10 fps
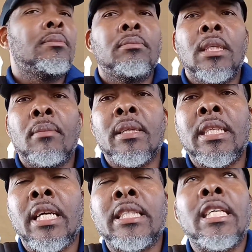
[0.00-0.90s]
Baby
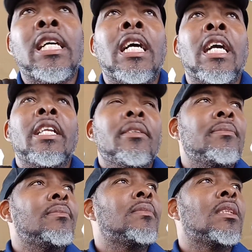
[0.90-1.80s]
take sick again.
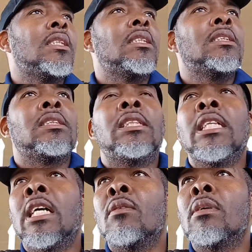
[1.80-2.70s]

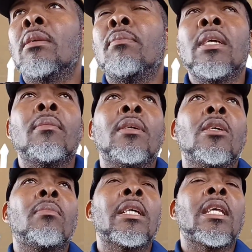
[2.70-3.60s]
Still there with baby
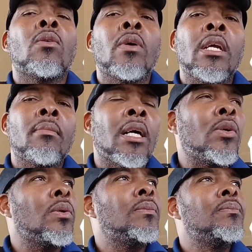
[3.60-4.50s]
no matter where them are do